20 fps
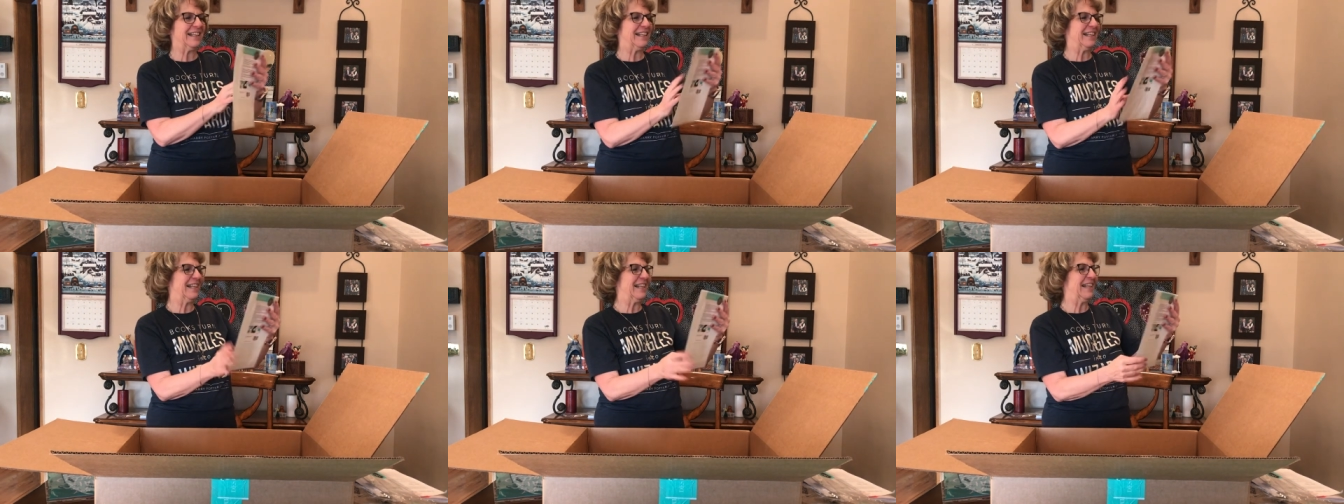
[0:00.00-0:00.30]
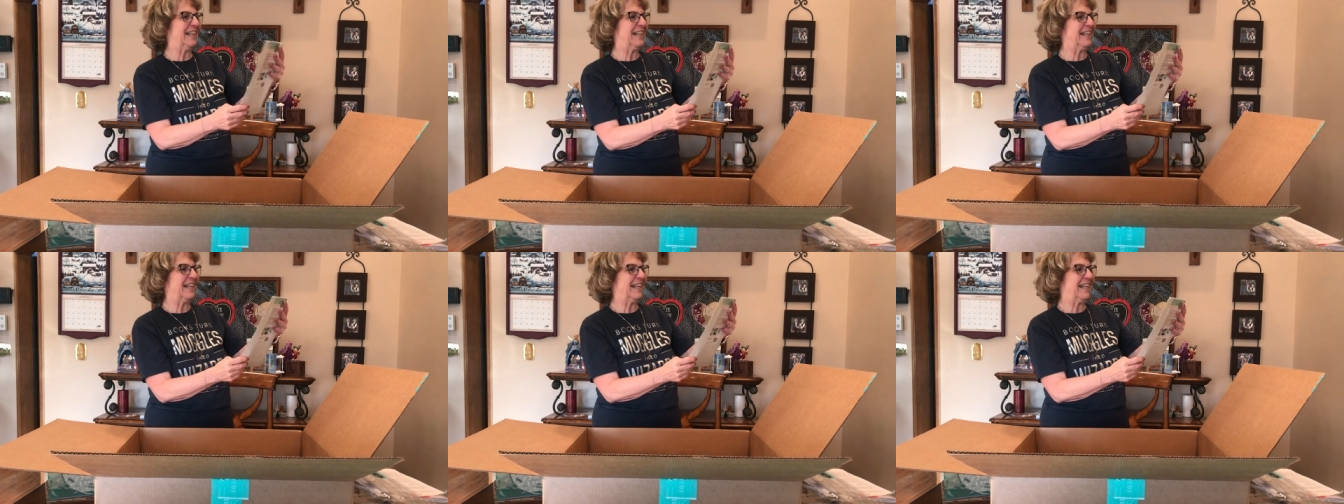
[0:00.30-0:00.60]

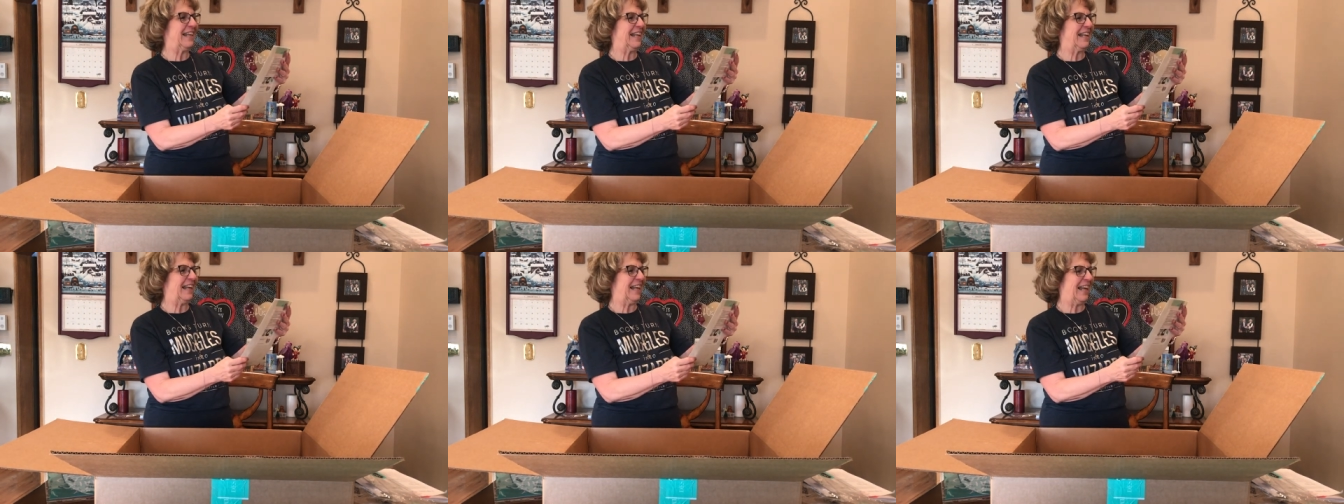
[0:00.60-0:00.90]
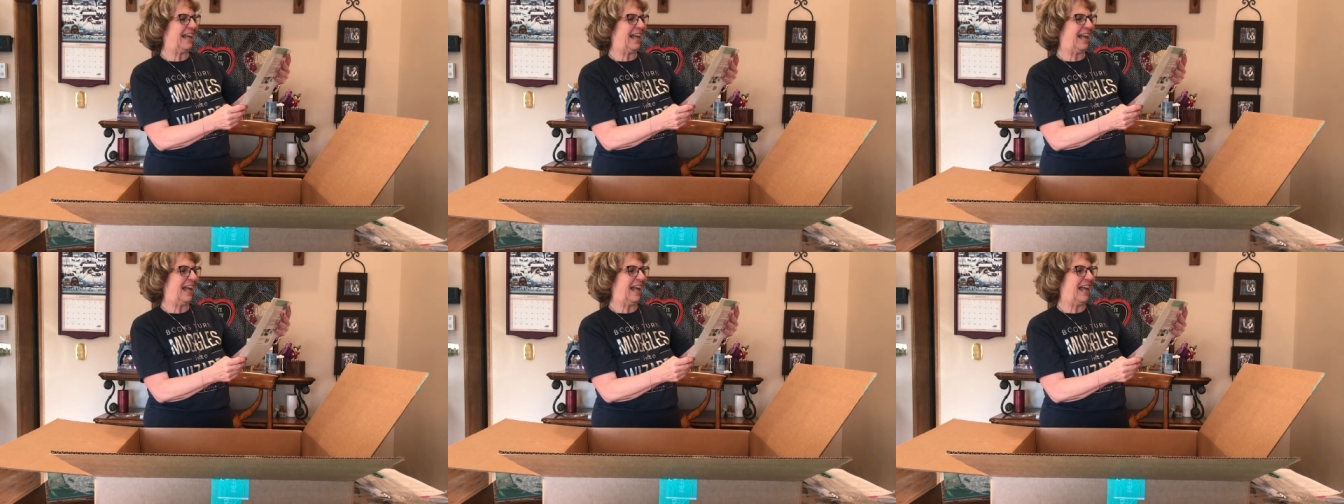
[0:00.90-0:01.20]

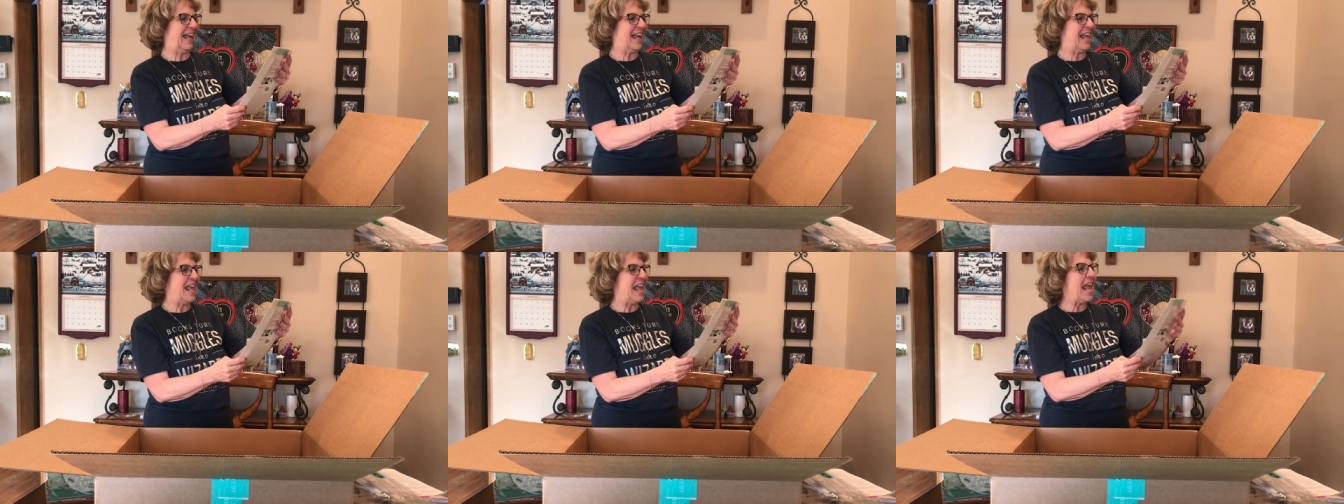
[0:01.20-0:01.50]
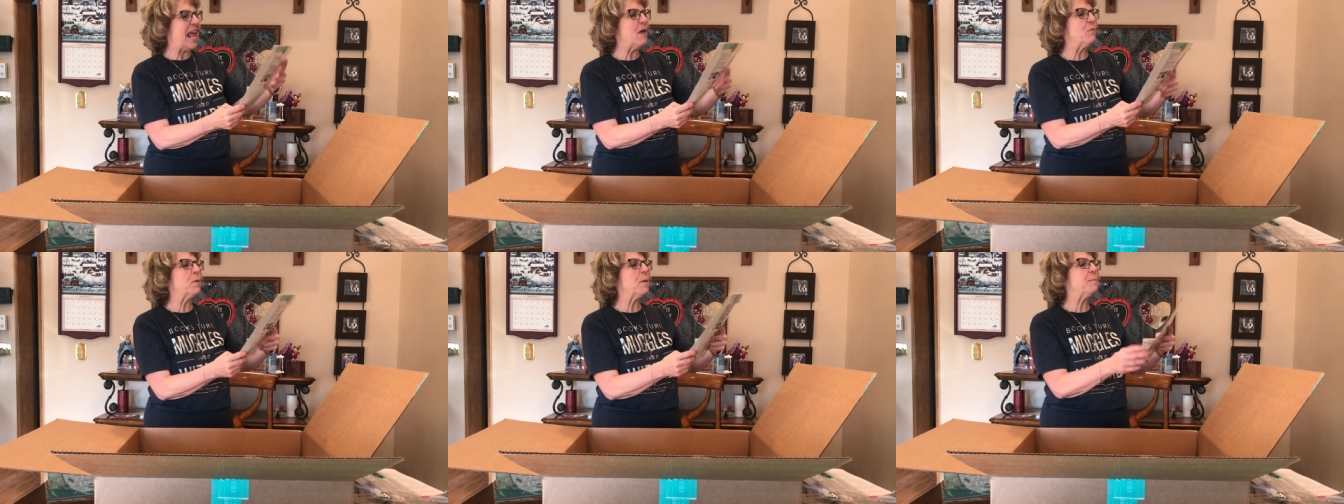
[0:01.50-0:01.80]
Fascinating.
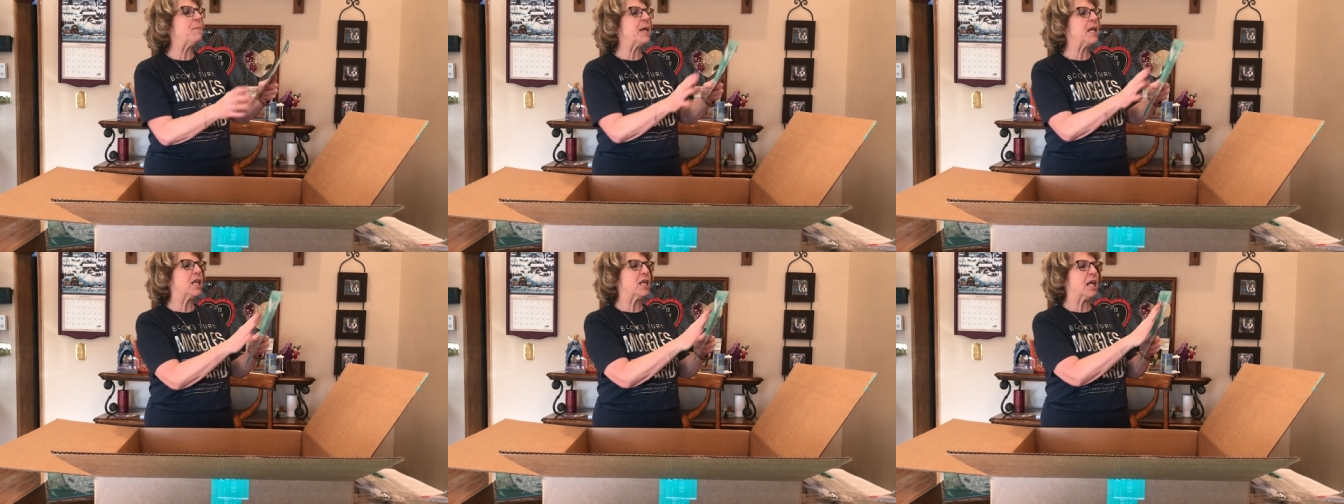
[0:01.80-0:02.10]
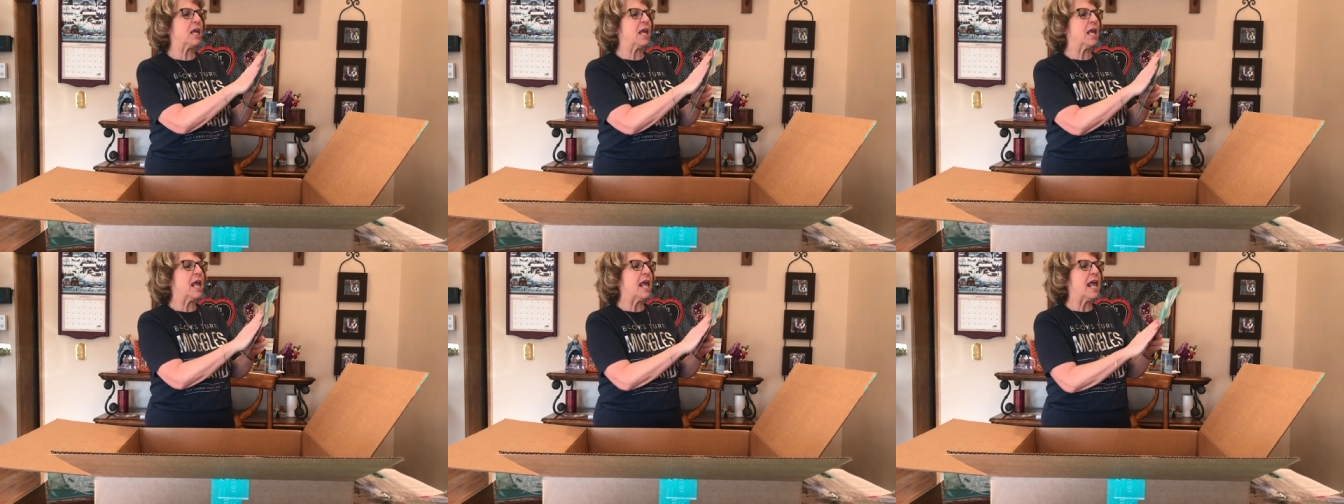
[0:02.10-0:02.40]
I'm
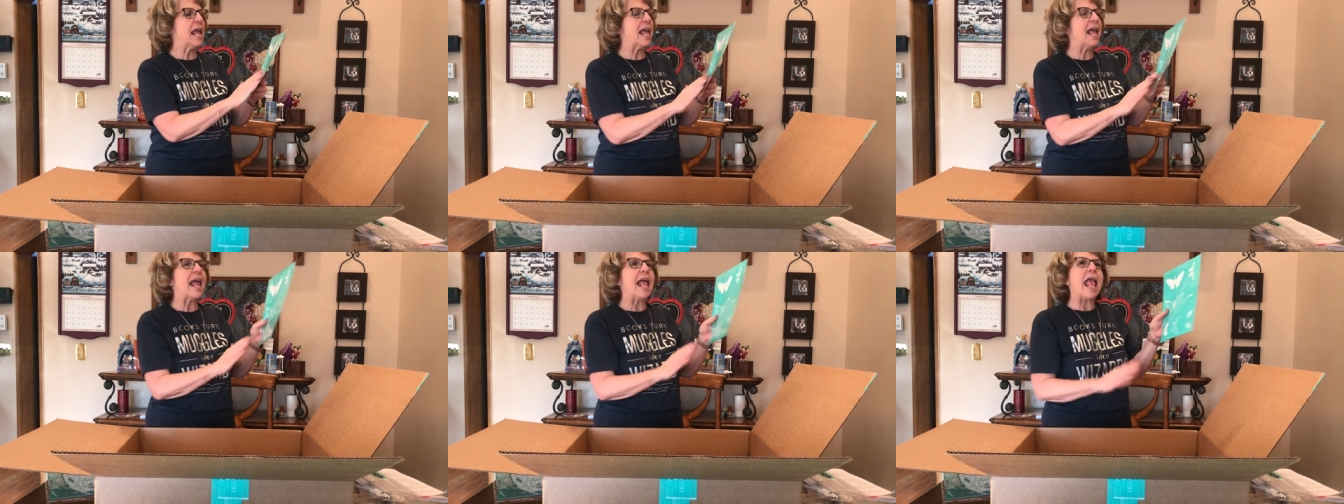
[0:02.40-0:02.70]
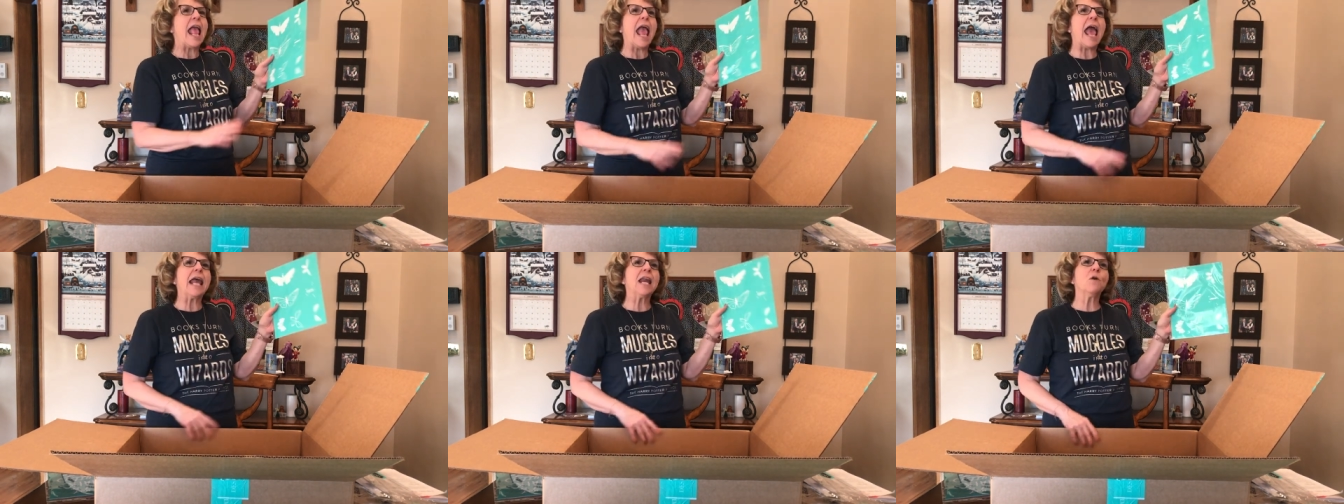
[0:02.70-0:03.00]
terrified be, of butterflies.